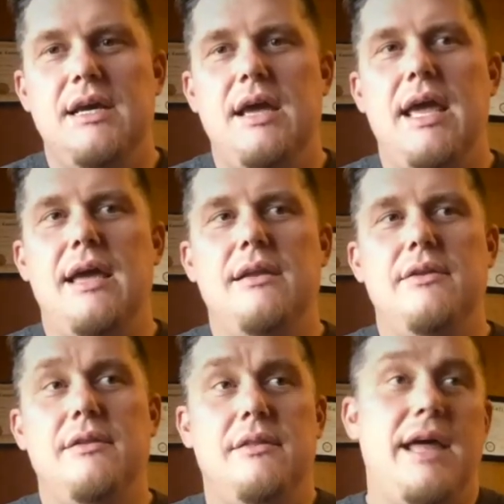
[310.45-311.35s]
And
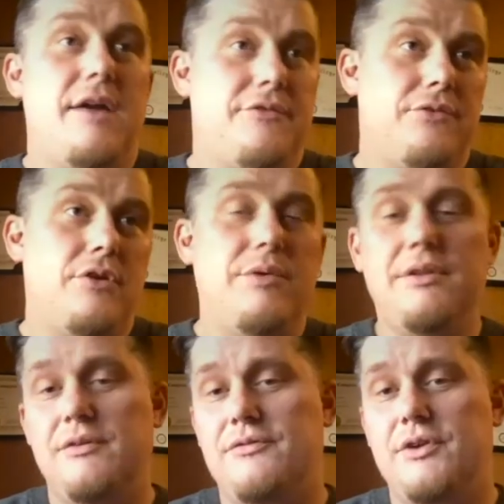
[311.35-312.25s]
that free will
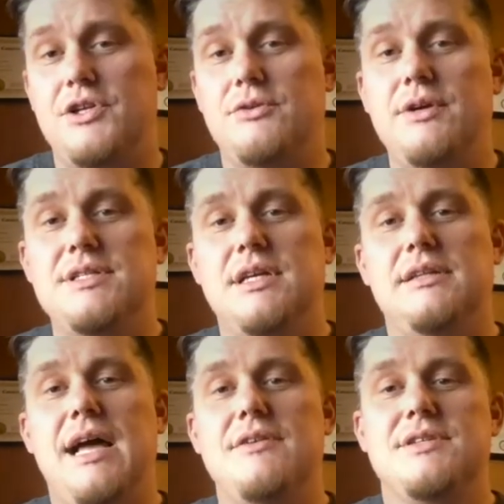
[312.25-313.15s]
and free choice
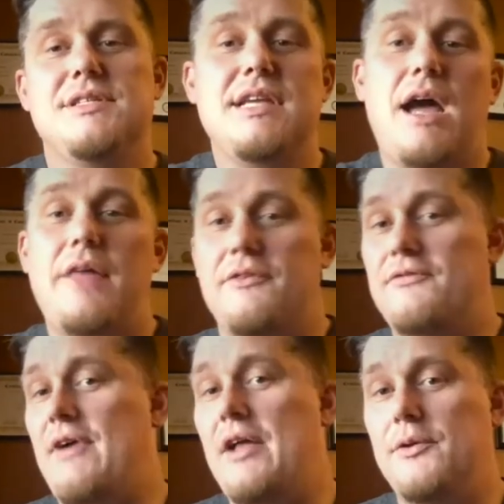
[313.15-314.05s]
allows us to either
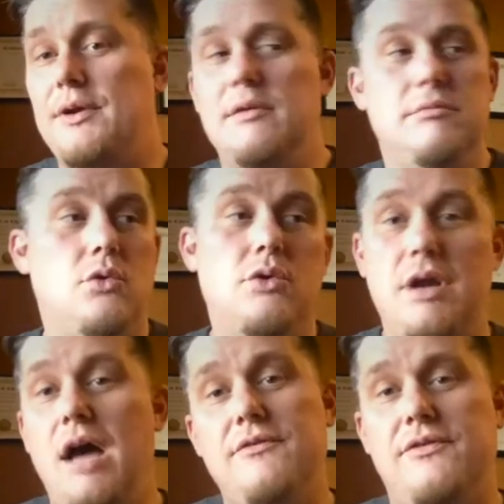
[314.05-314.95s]
follow him or
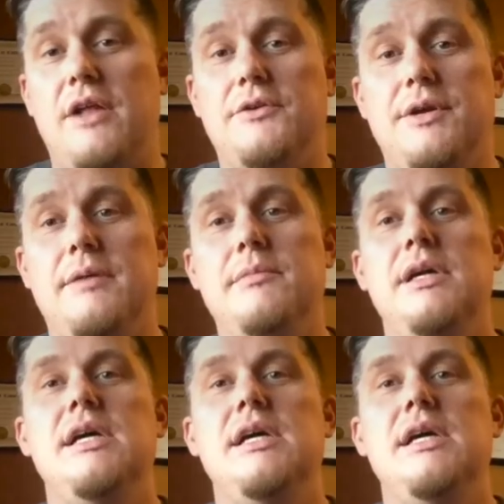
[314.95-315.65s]
not follow him.